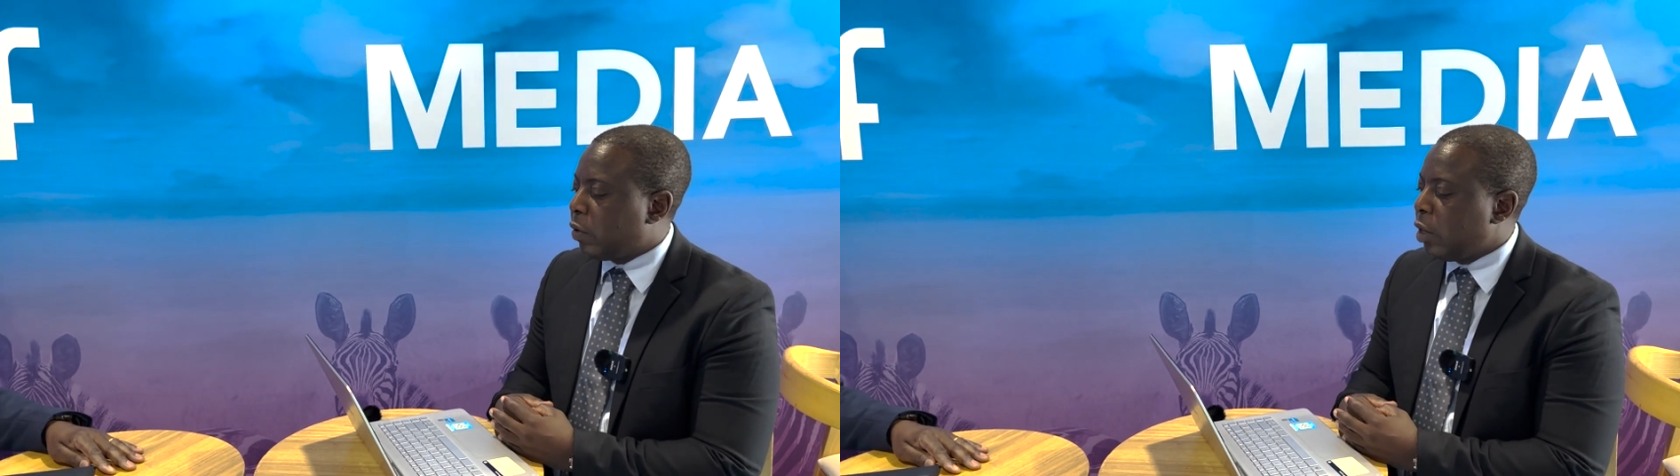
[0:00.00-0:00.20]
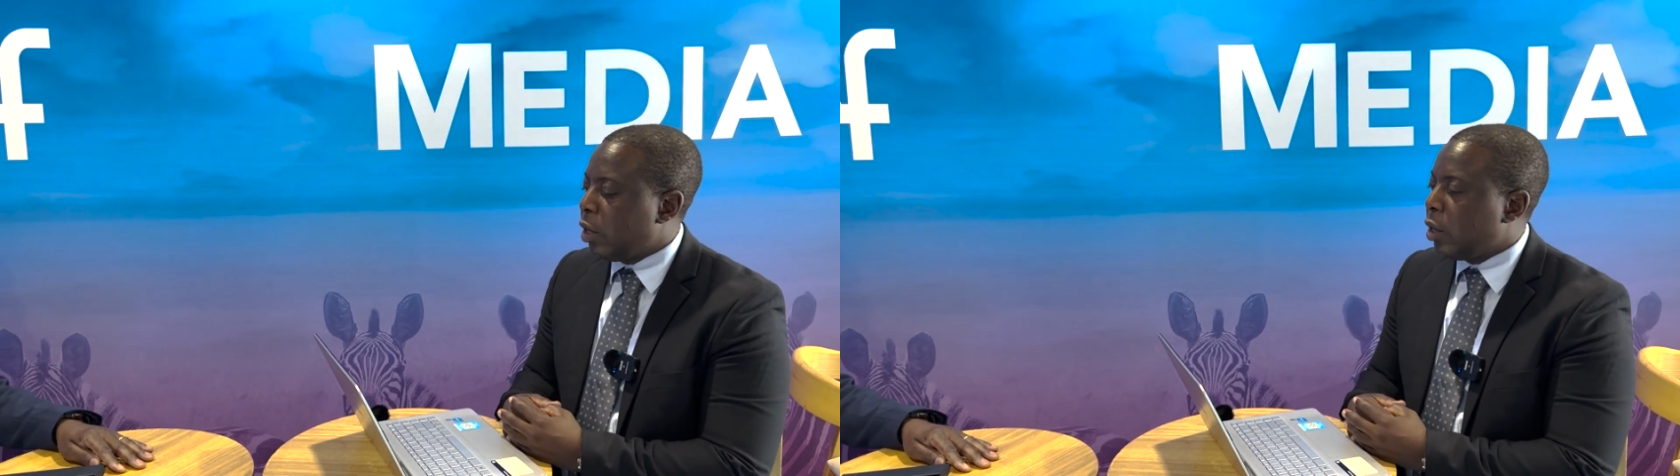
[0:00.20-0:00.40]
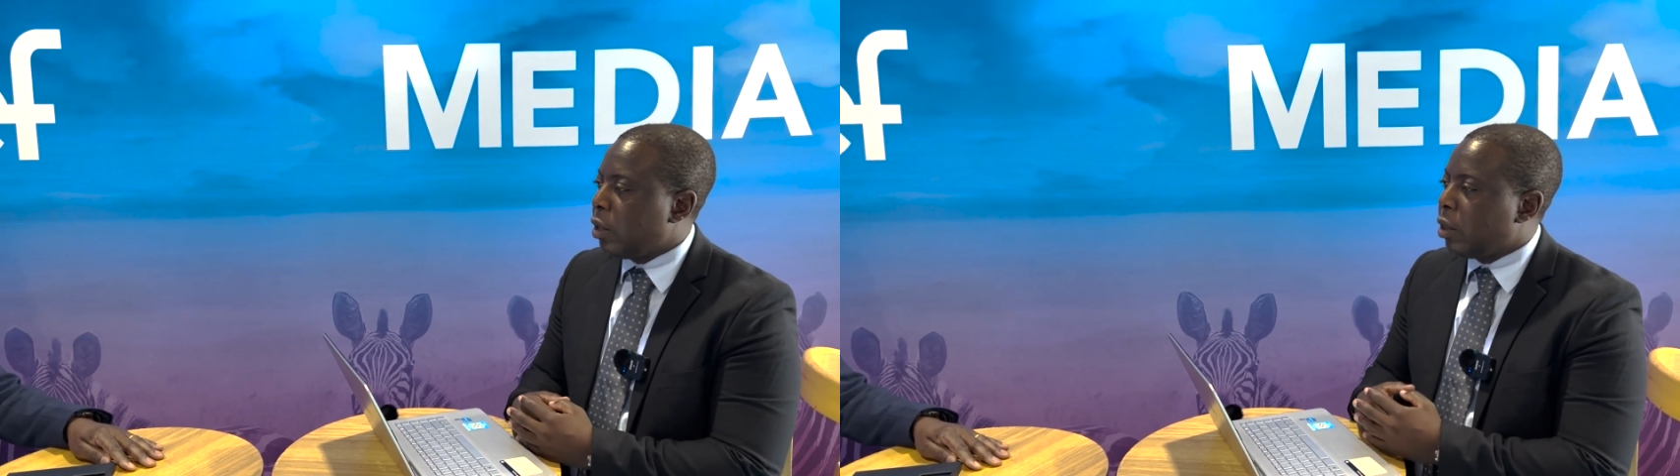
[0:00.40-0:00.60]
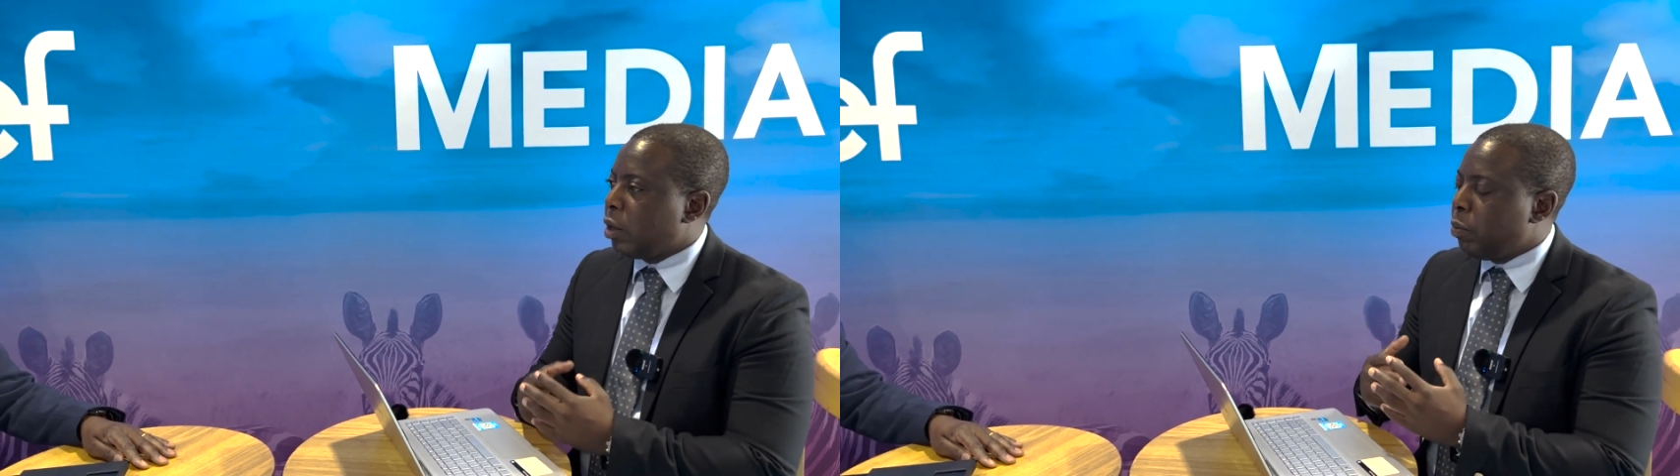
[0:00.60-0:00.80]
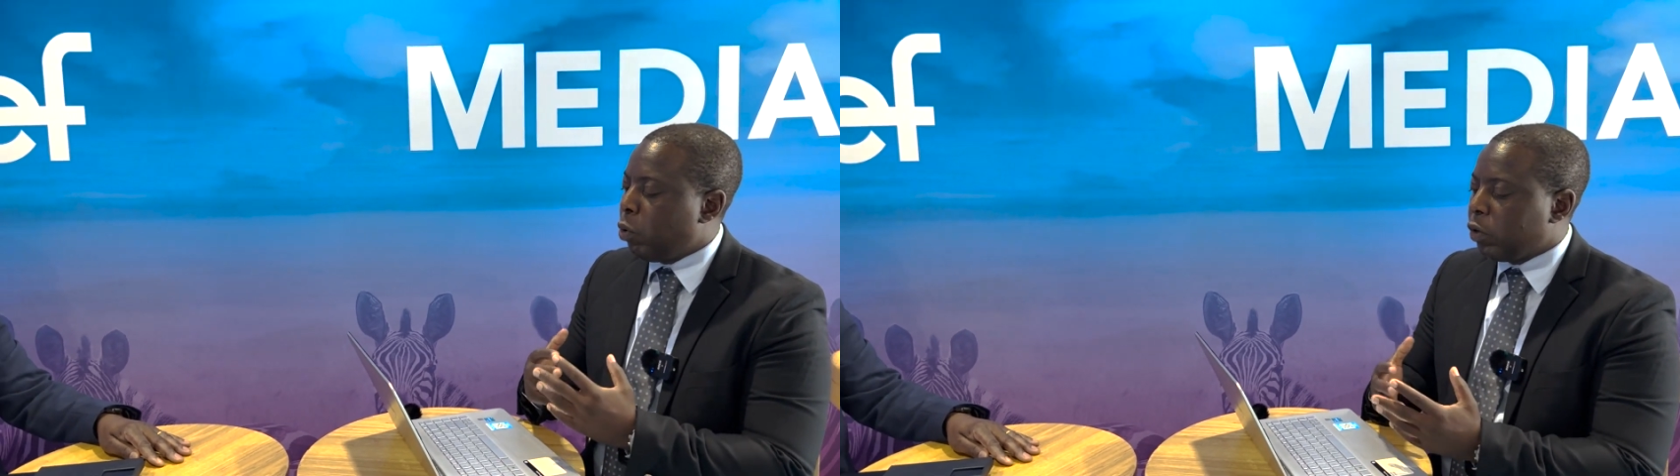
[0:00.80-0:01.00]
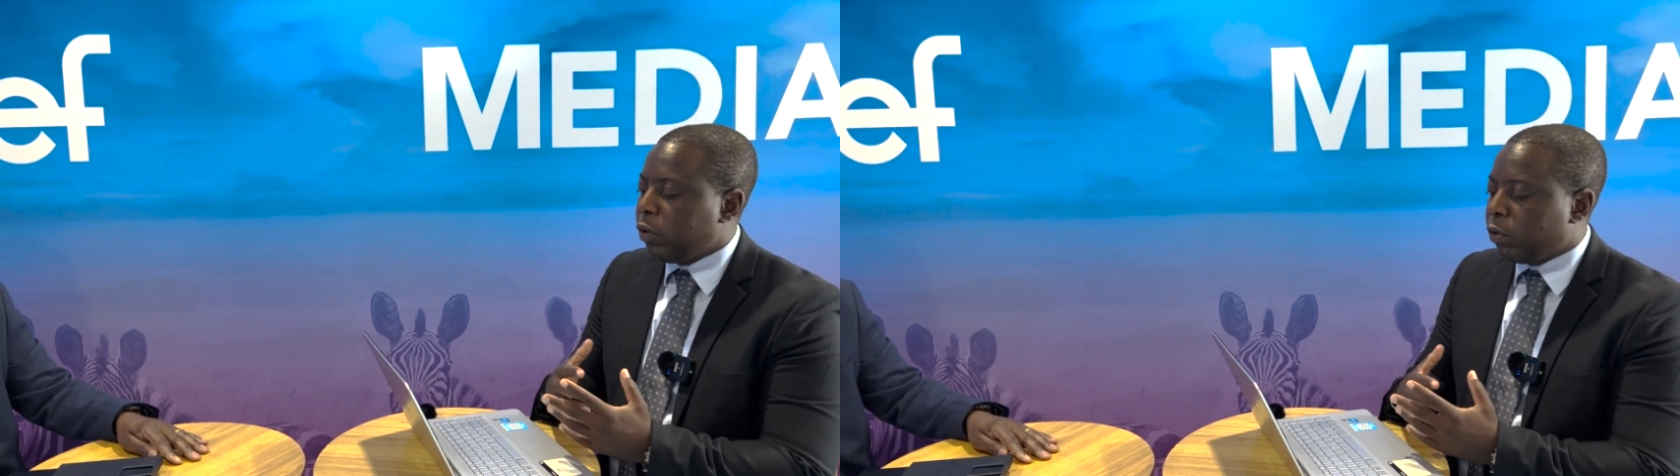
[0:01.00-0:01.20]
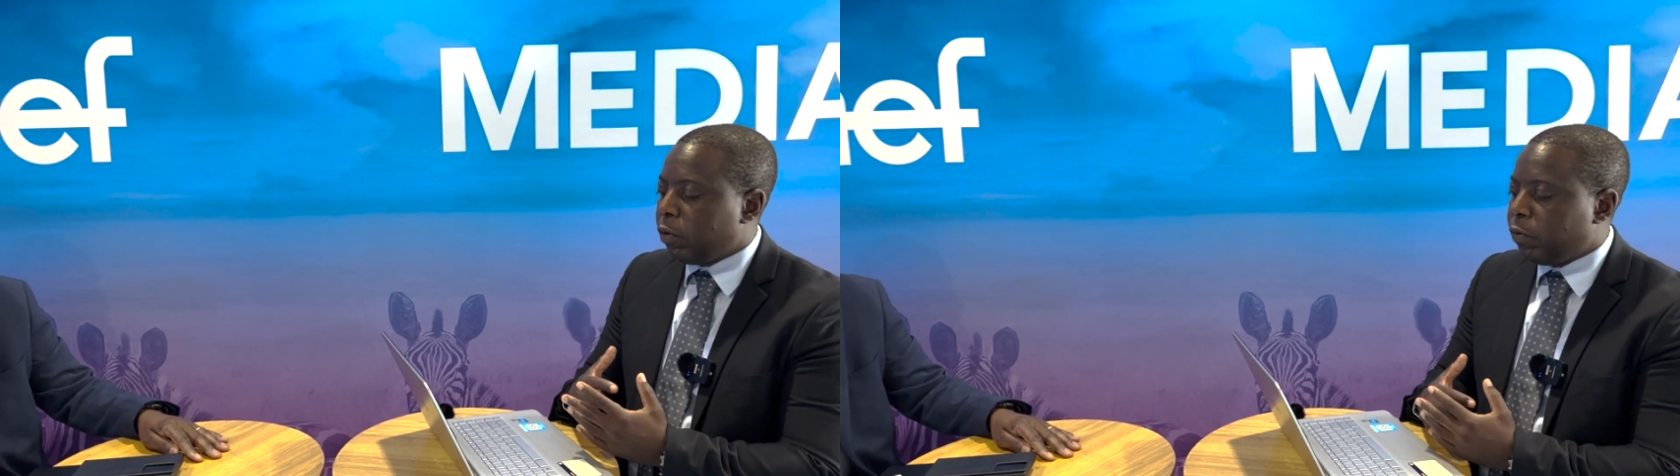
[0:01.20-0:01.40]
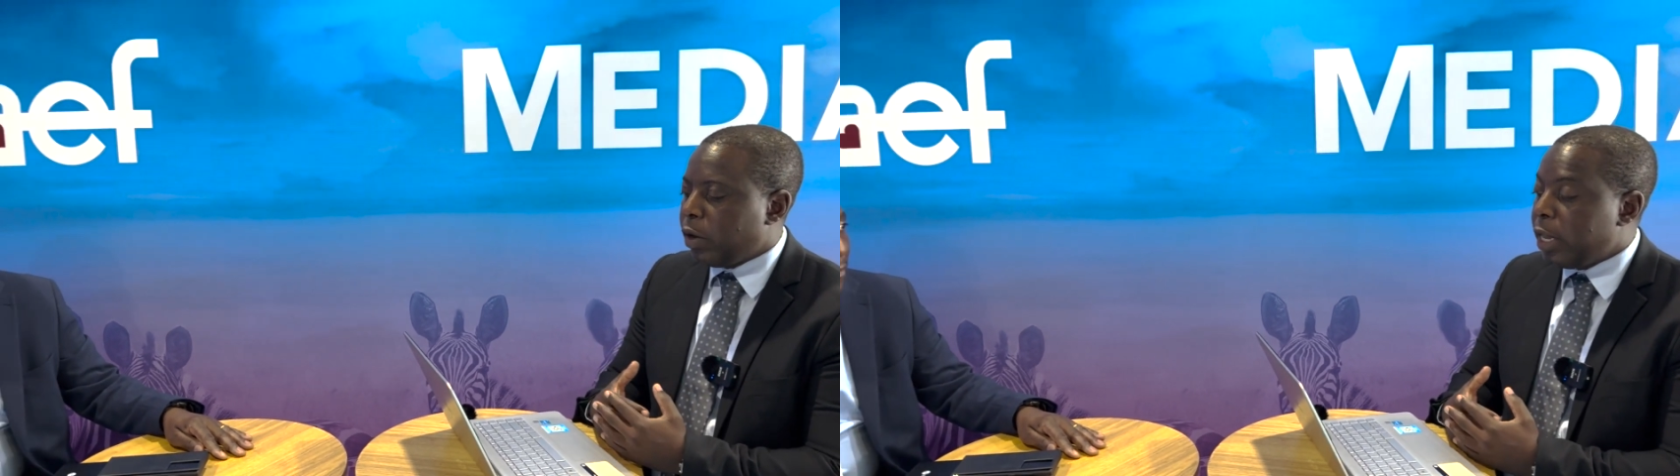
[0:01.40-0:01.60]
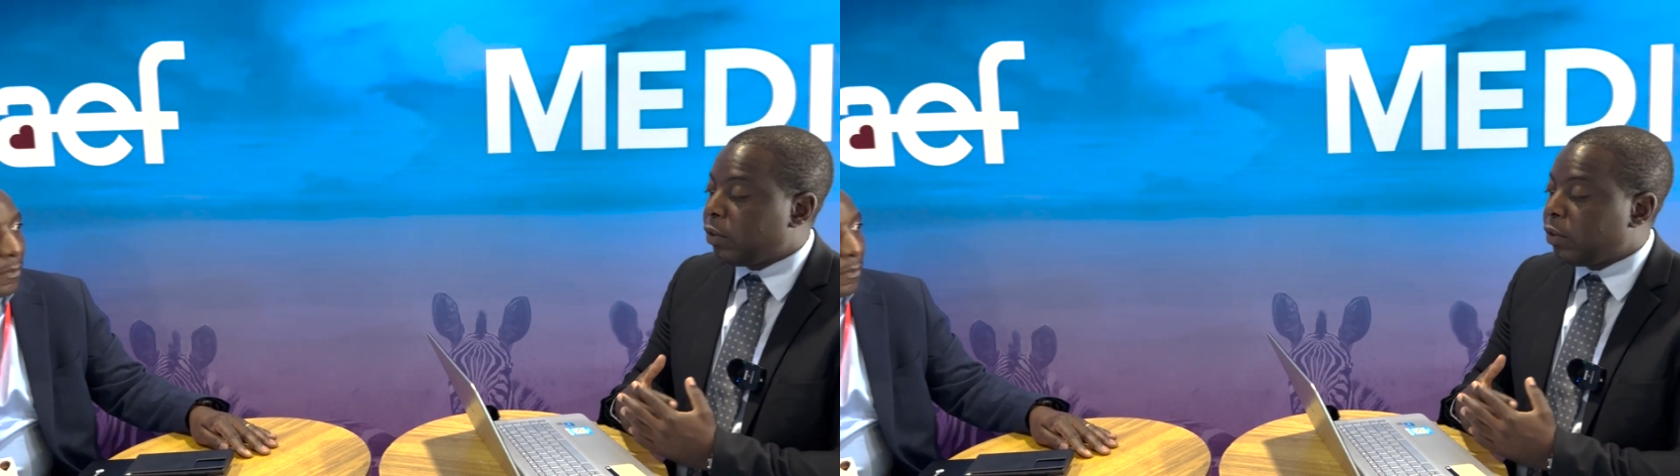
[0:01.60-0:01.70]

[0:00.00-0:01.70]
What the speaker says: see the importance of and